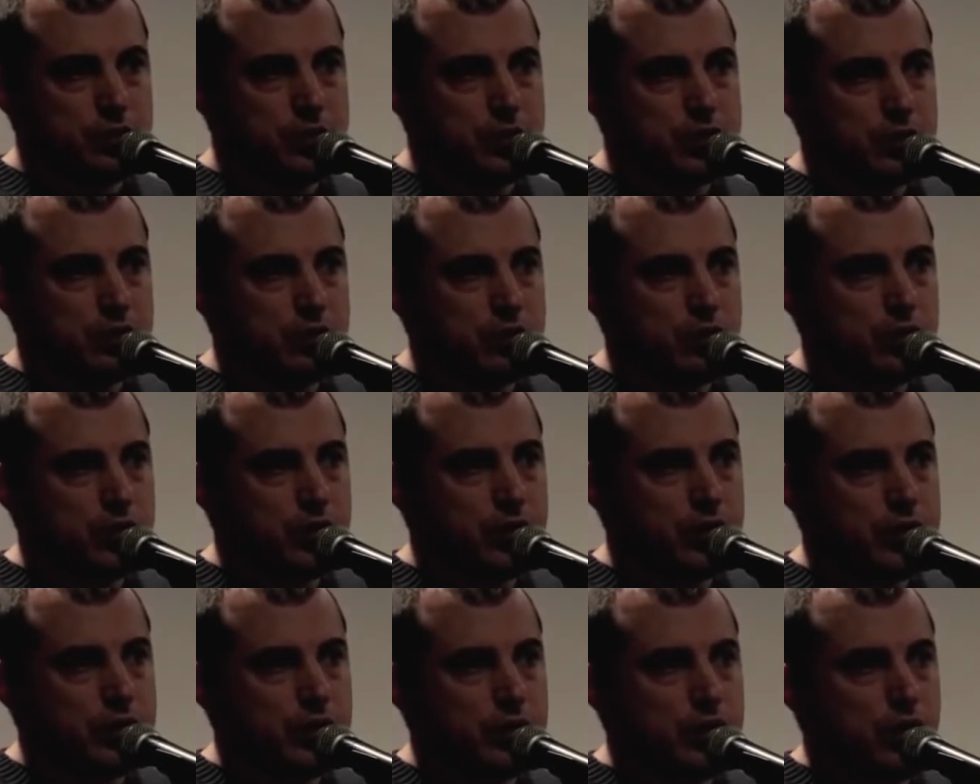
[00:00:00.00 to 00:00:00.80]

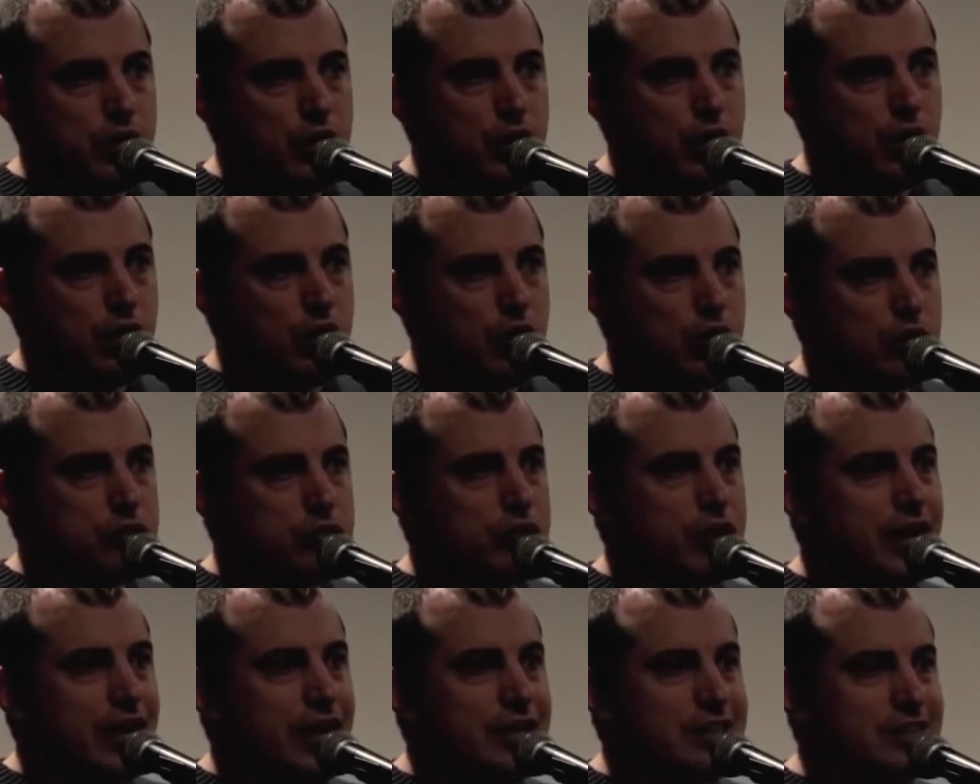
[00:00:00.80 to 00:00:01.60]
Bitcoin
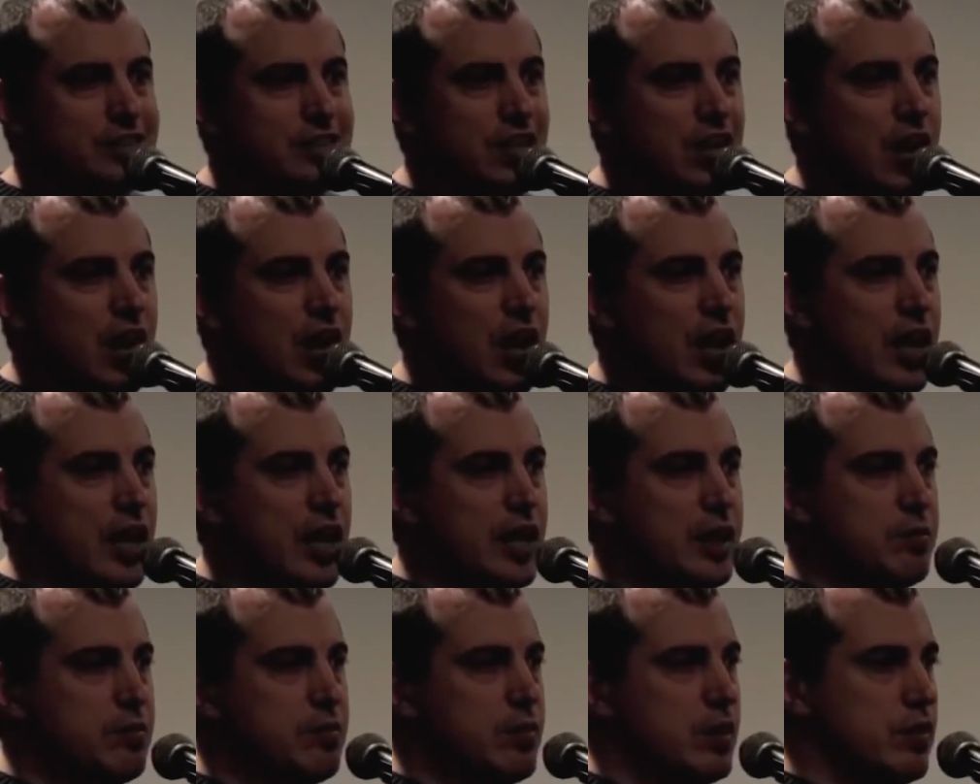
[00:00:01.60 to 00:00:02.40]
of a
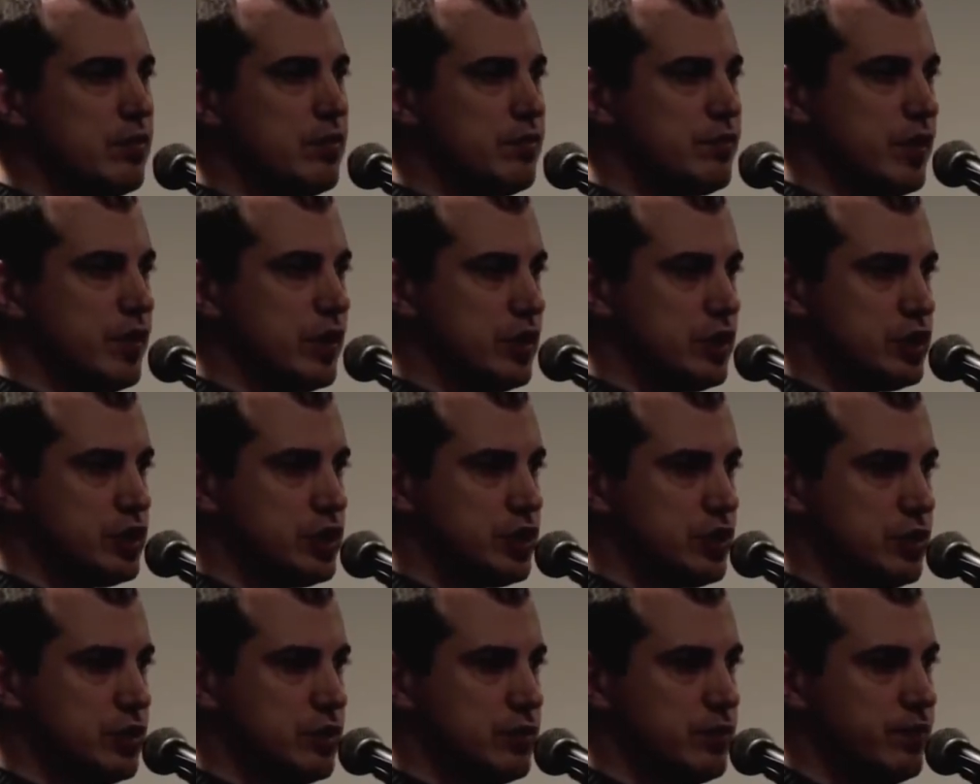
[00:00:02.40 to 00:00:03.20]
time
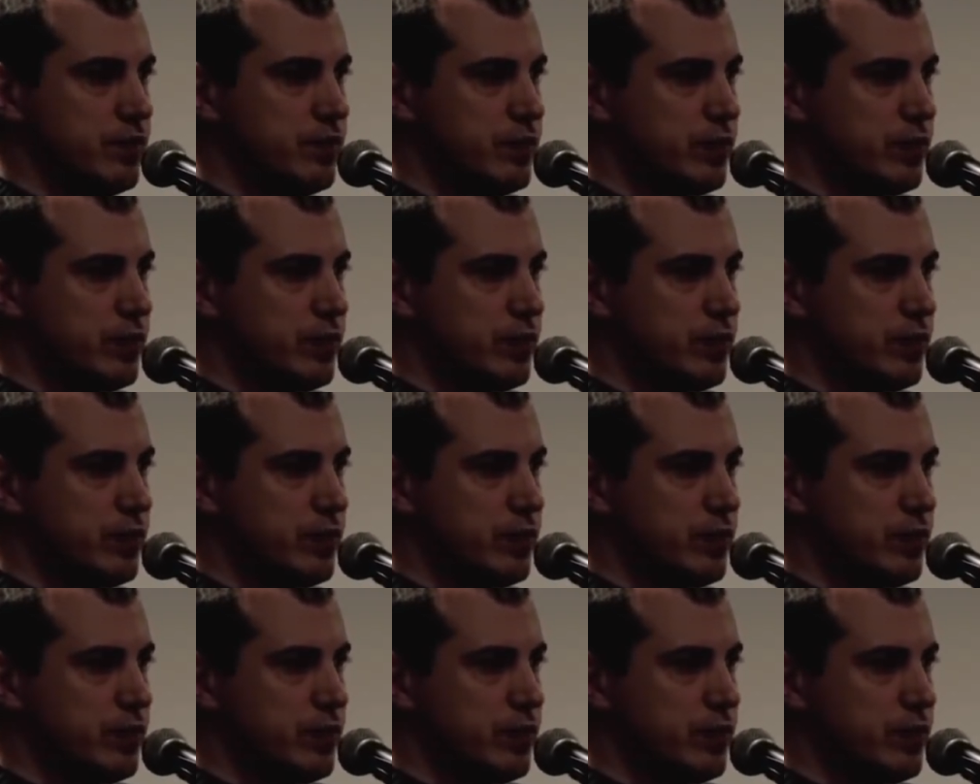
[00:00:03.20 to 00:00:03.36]
function.